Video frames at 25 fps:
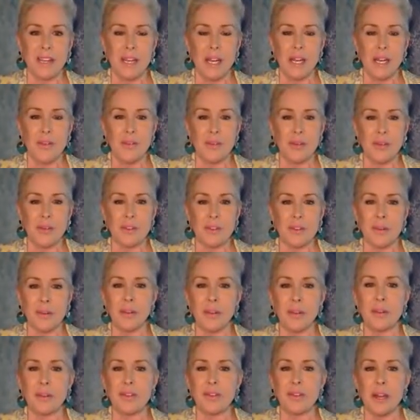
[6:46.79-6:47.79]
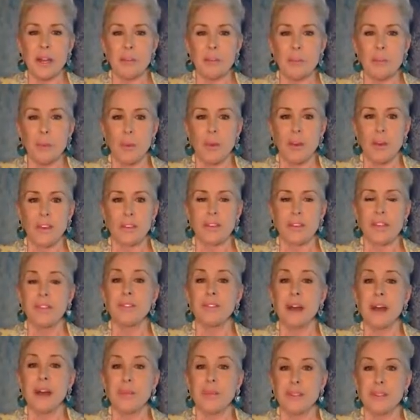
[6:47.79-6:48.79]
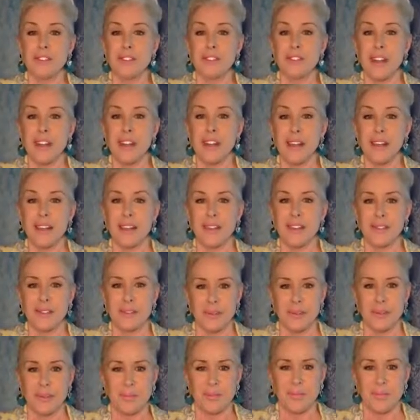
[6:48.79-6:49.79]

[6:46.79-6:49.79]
if your internal set points have not been changed.